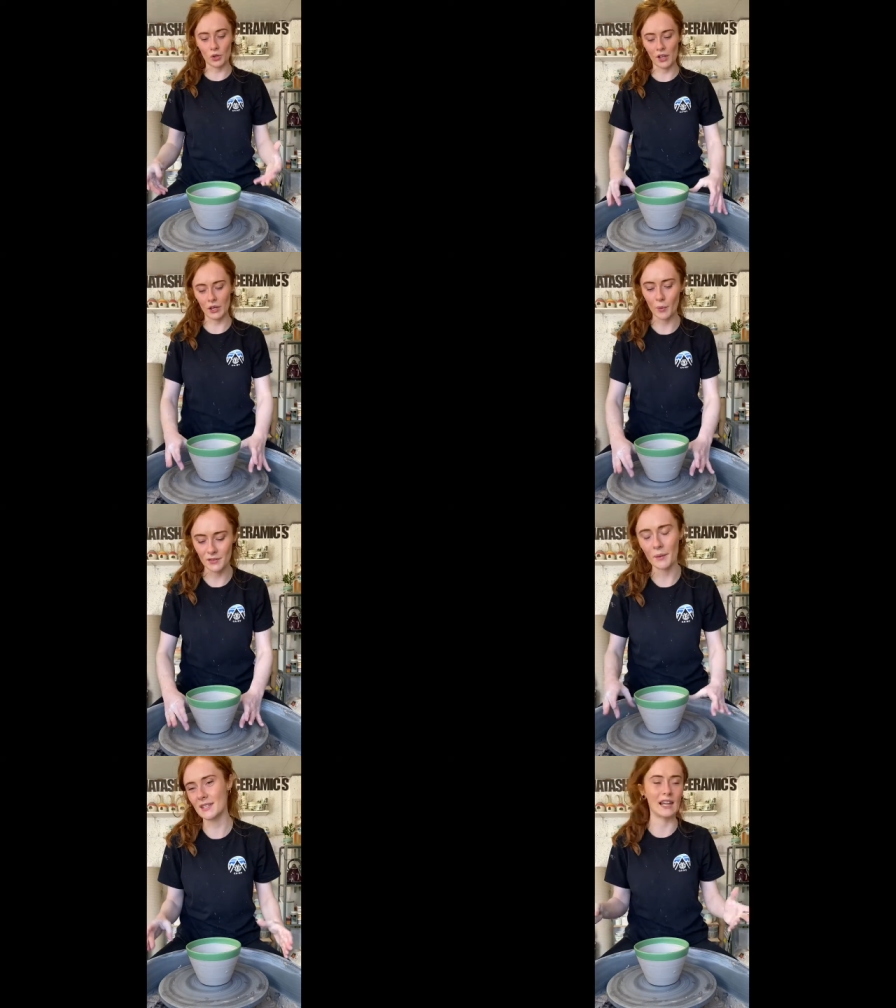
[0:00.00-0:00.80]
and that way I
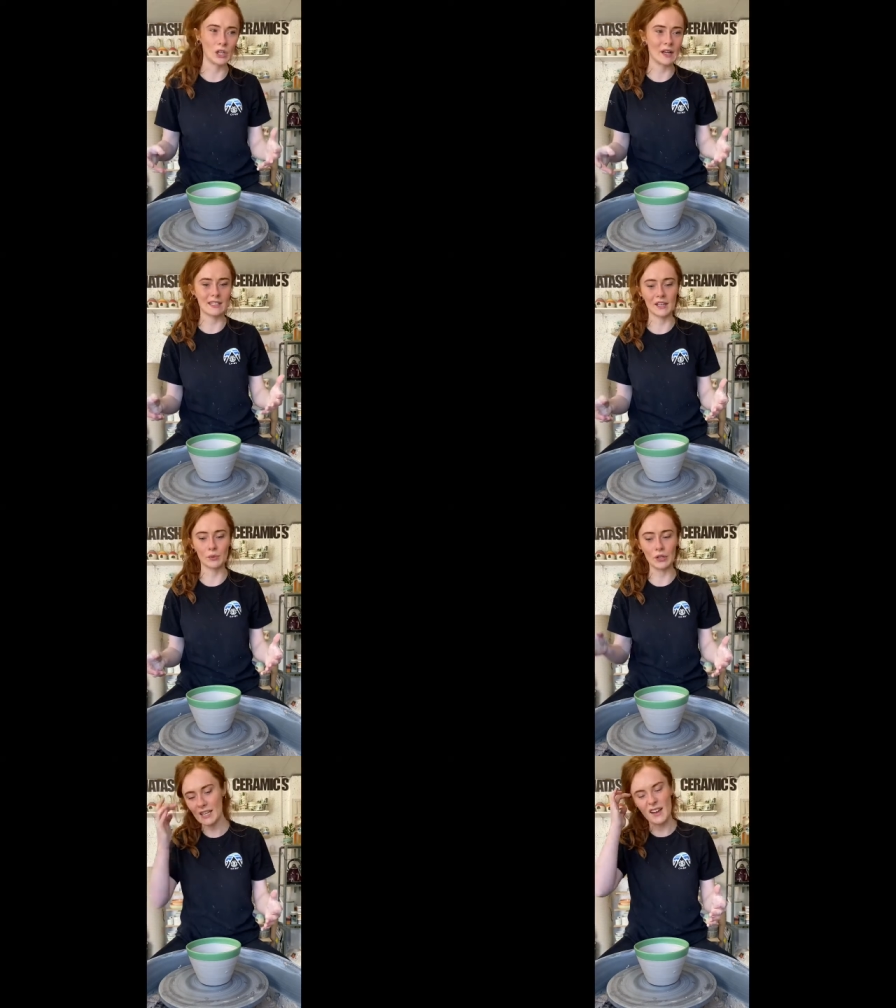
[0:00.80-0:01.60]
get a really
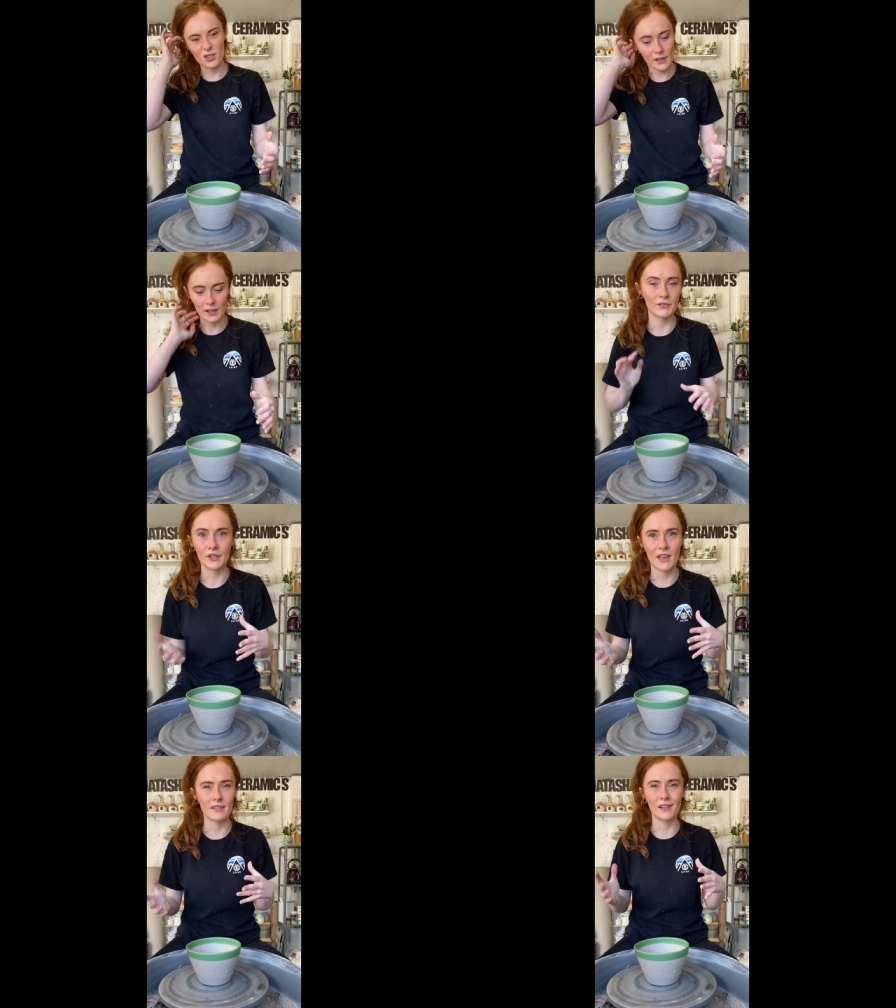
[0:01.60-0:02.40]
even and consistent
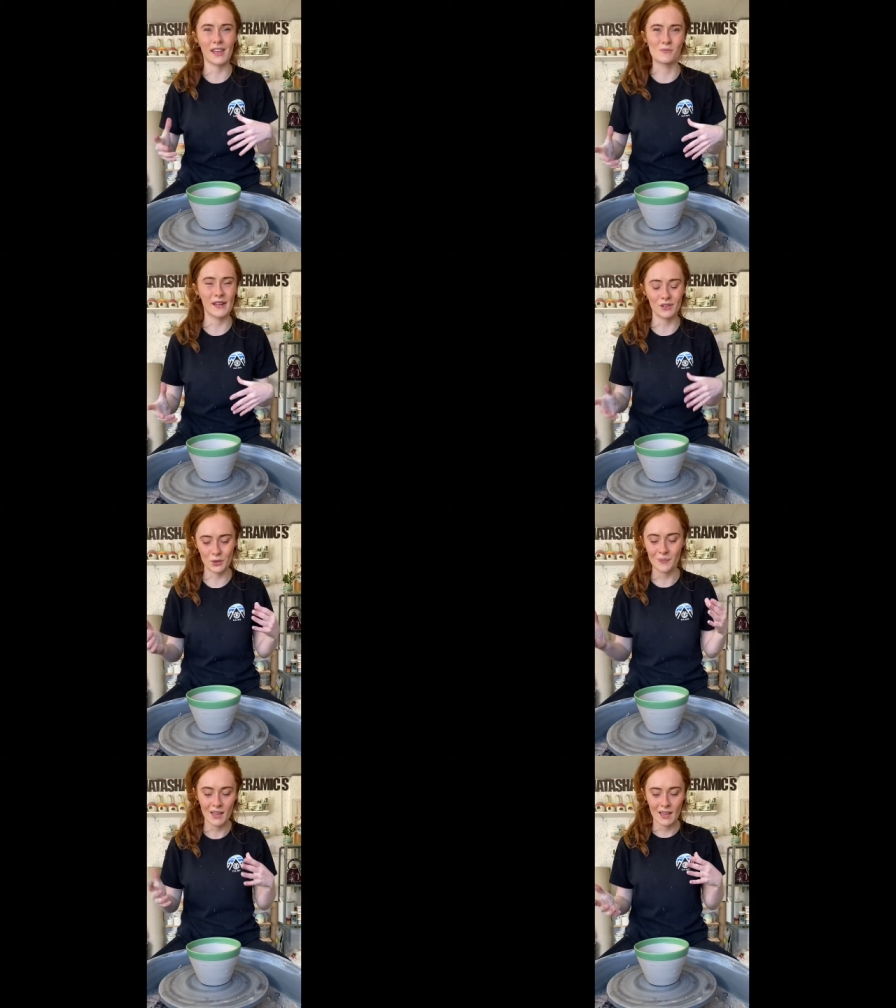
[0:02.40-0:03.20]
colour through
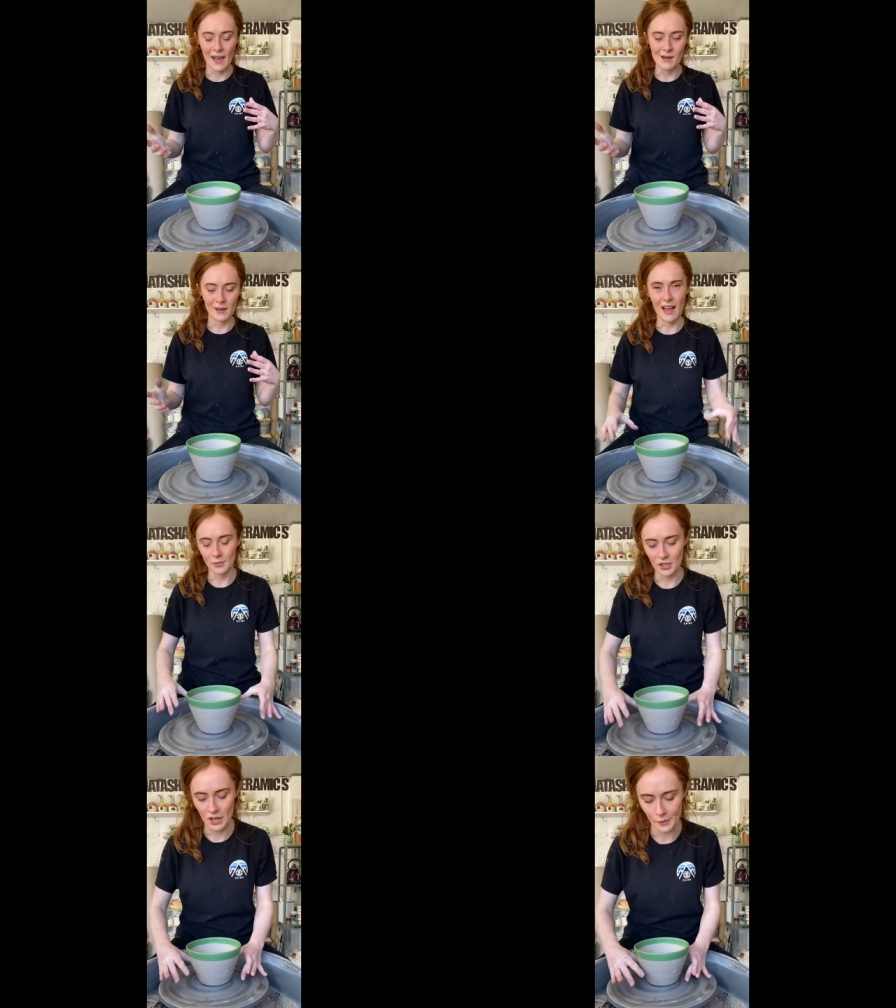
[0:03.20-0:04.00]
all of my pieces
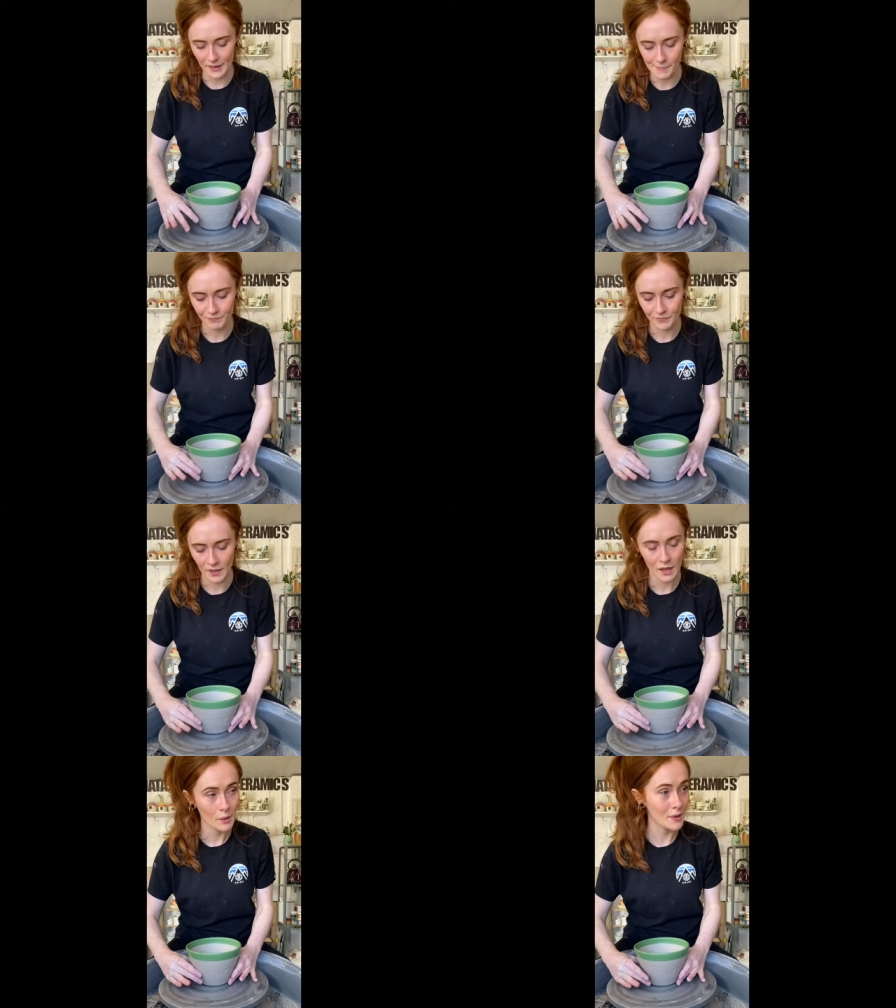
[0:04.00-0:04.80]
throughout the whole
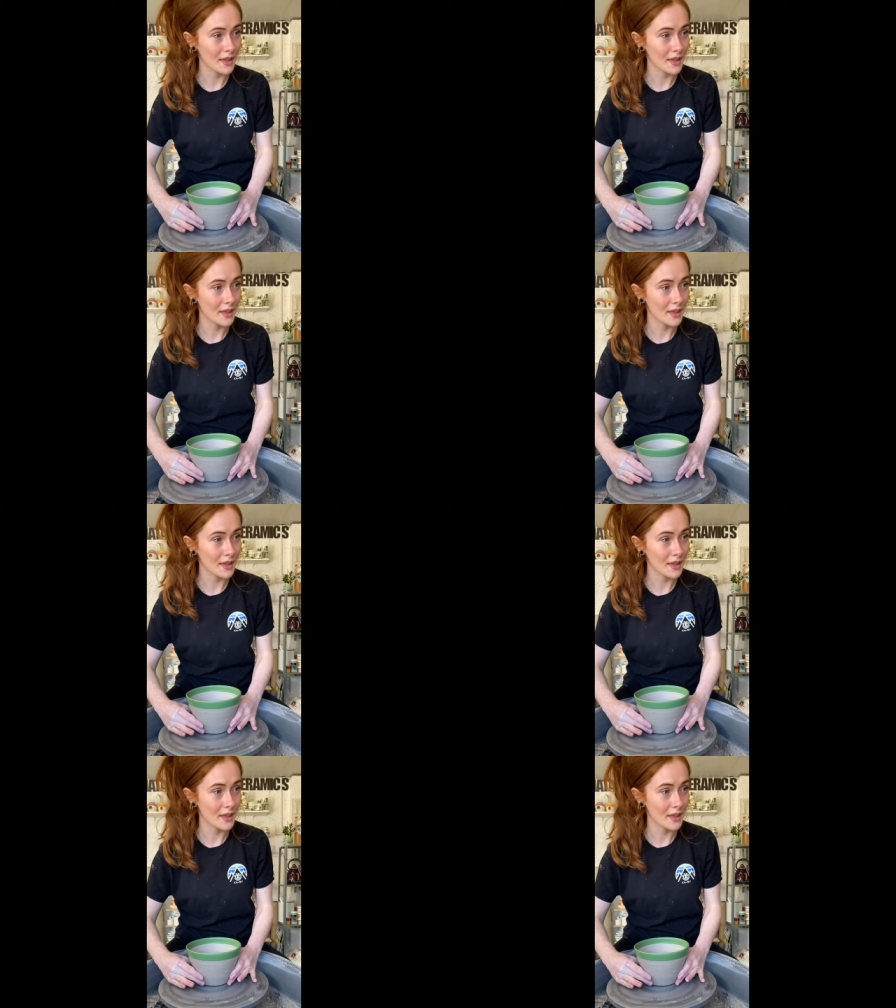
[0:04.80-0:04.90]
range.